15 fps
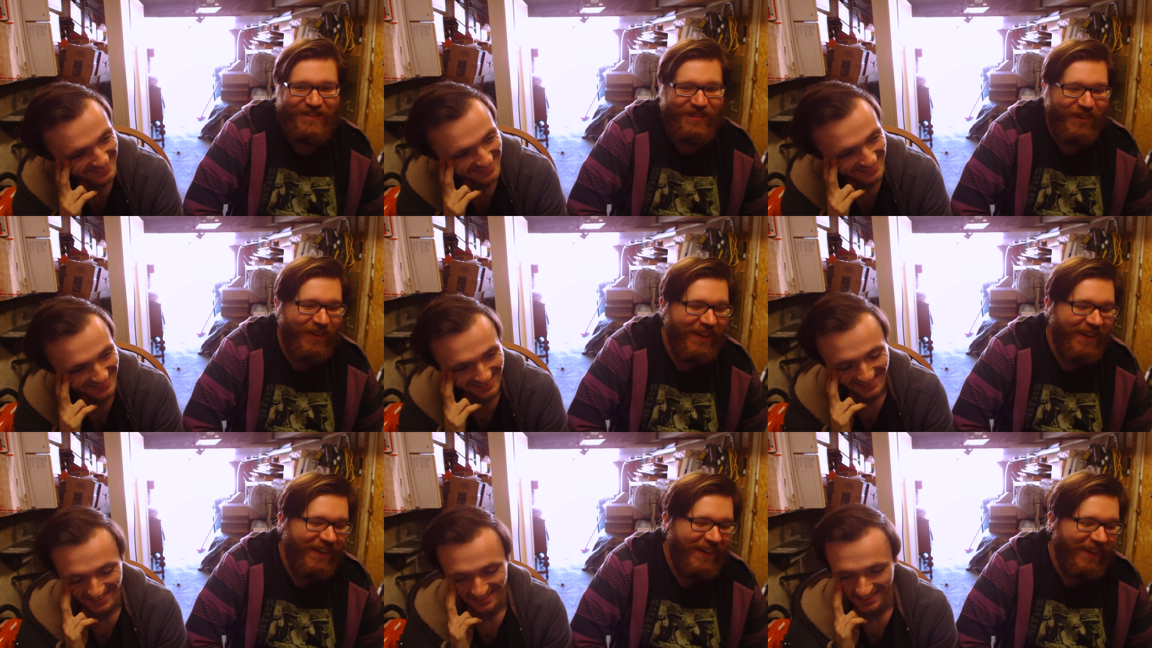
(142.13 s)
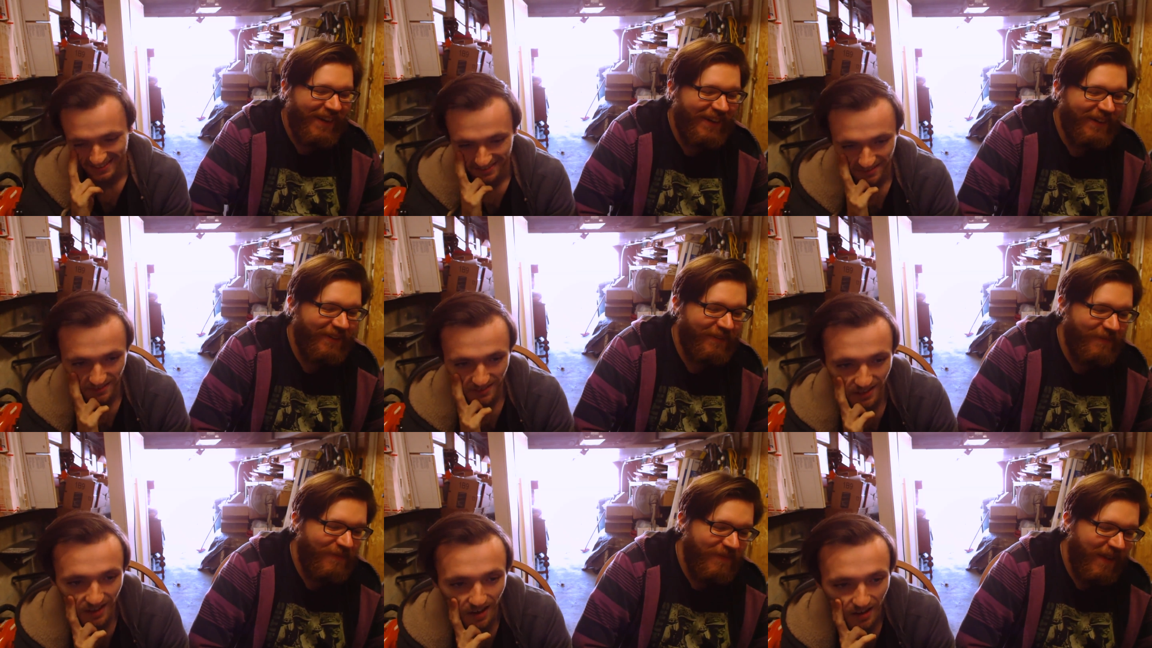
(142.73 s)
Speaker 1: is true.
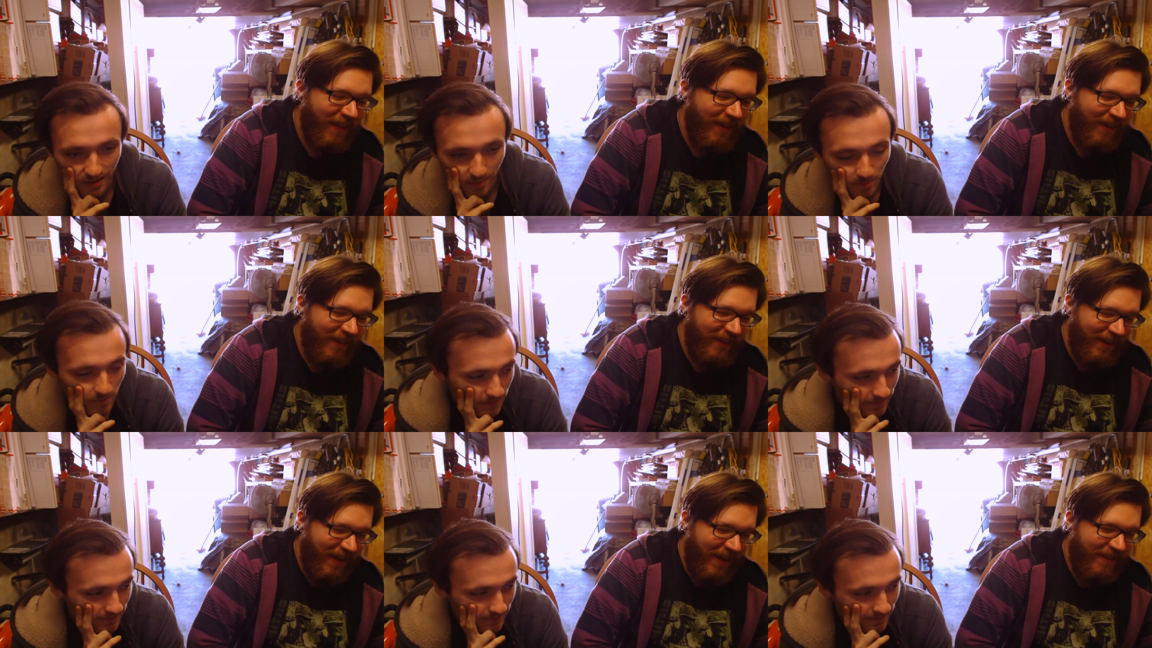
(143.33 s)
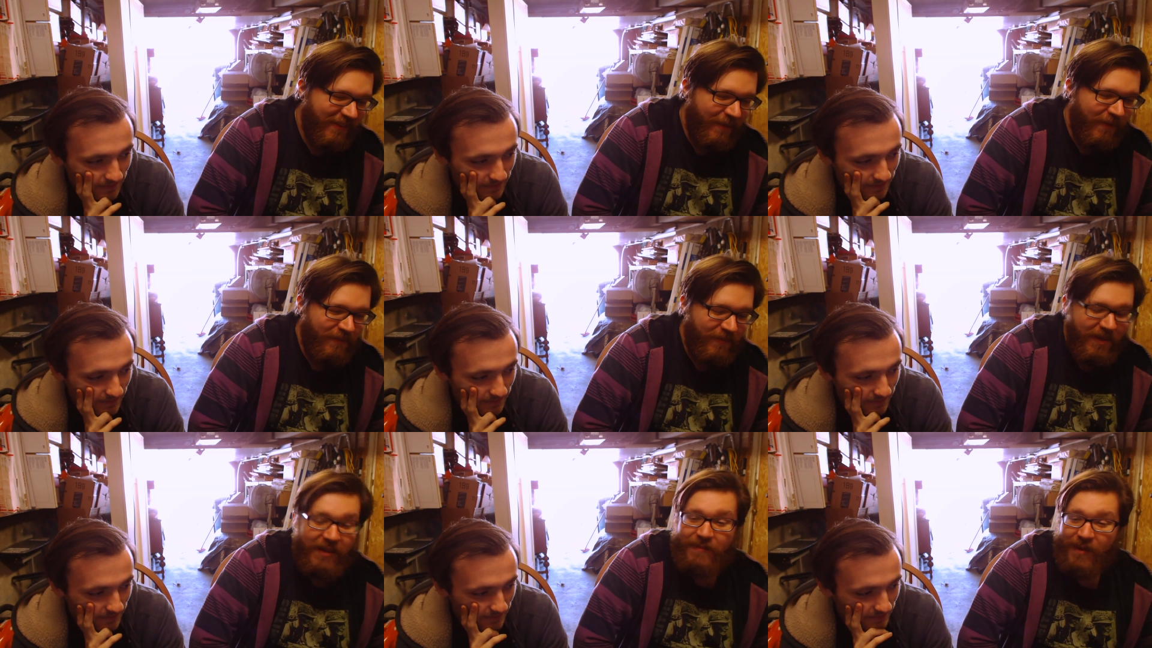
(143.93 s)
Um, um, it's I mean
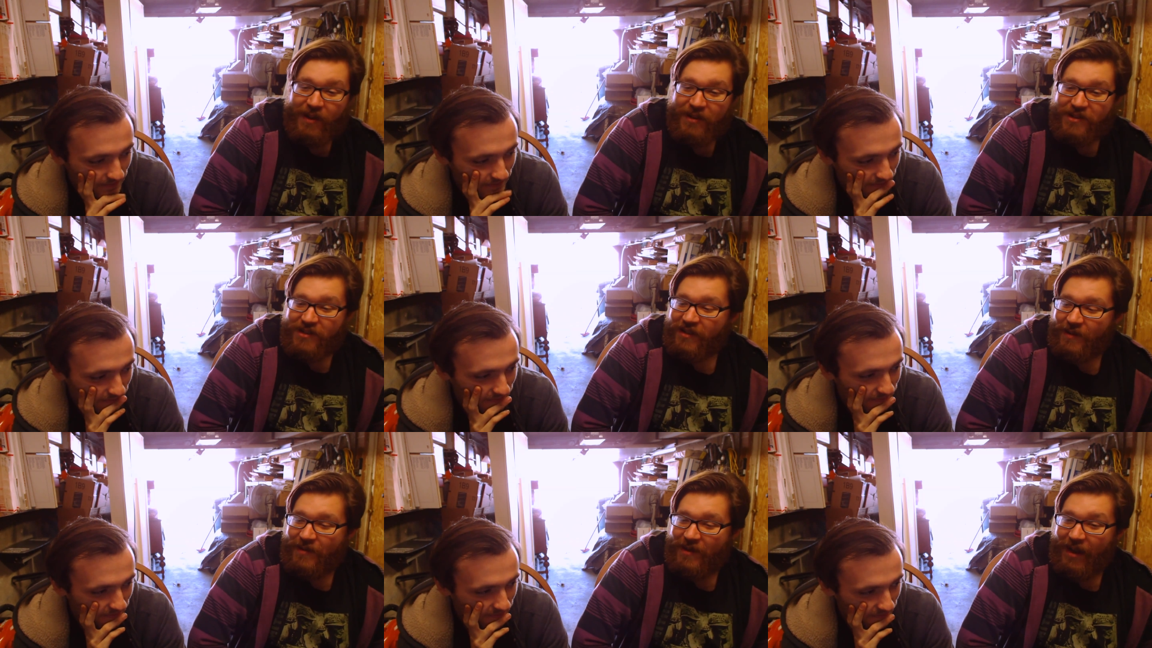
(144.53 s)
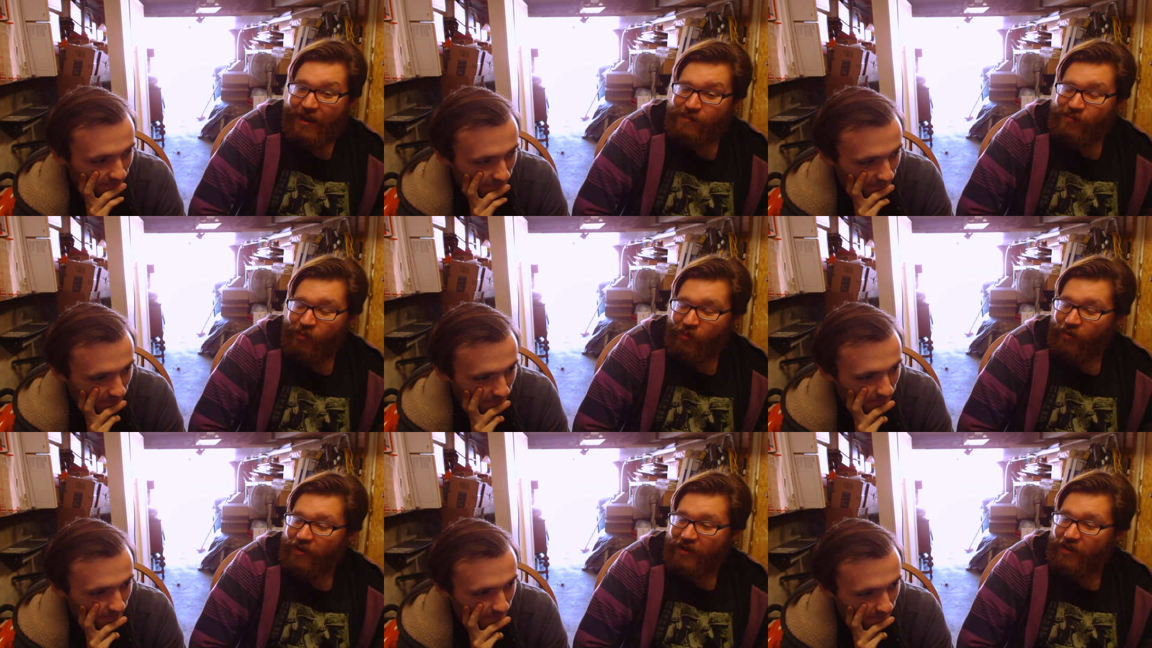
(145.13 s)
being a Belgian, I mean I
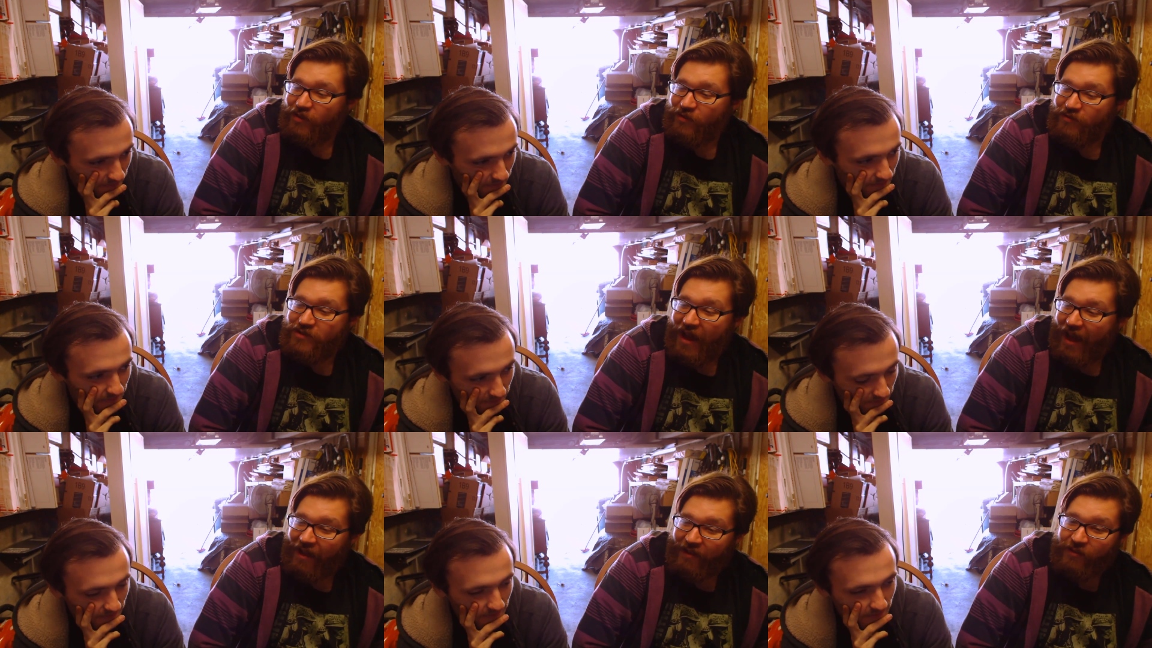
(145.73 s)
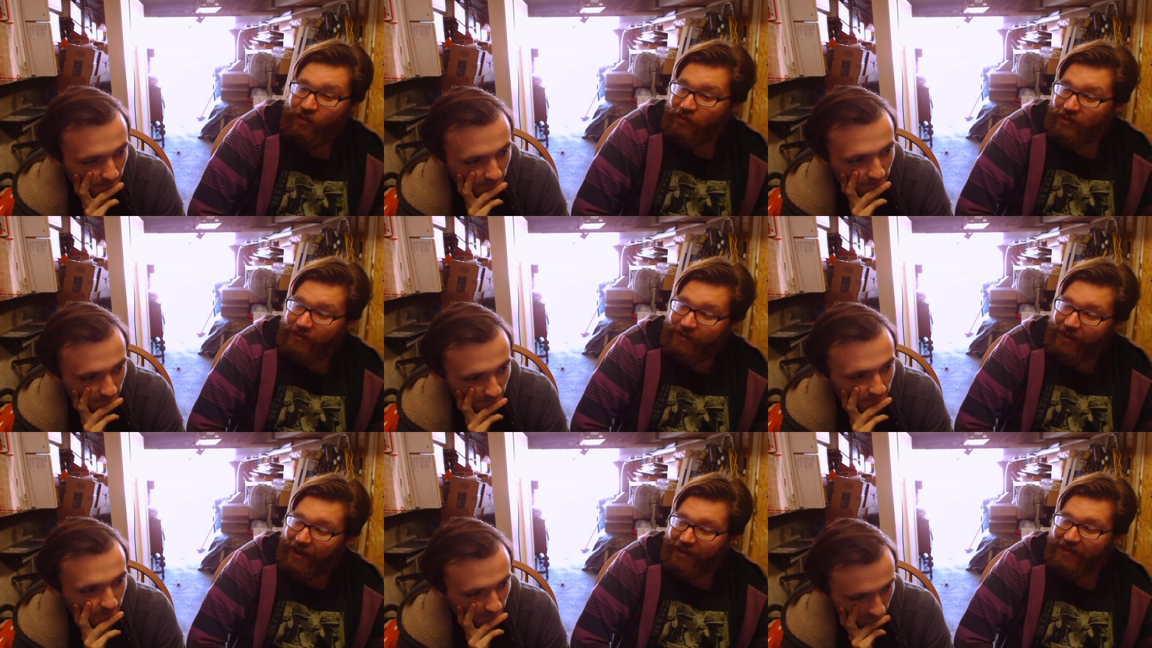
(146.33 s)
poured a huge asshole
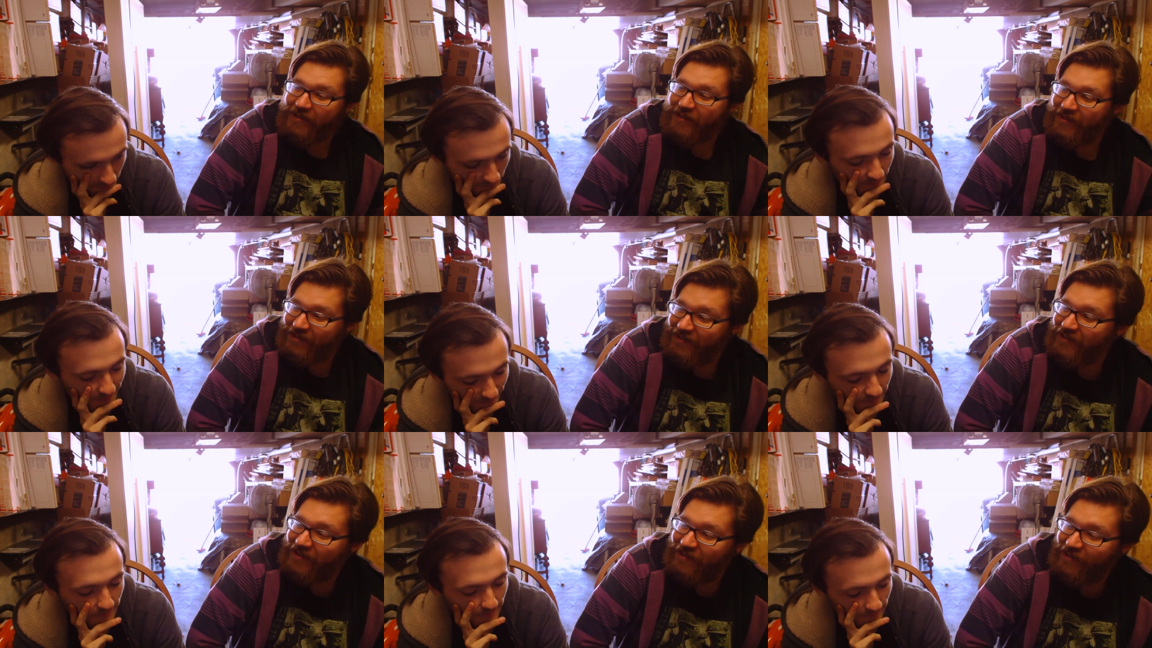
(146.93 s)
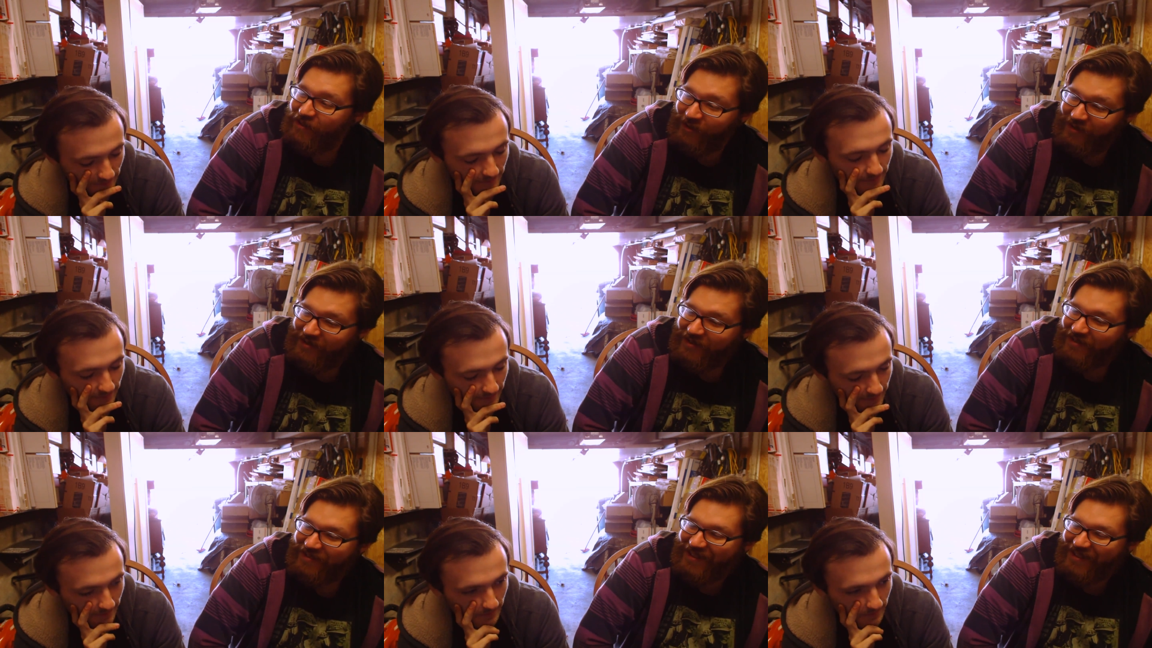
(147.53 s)
of a head, so it.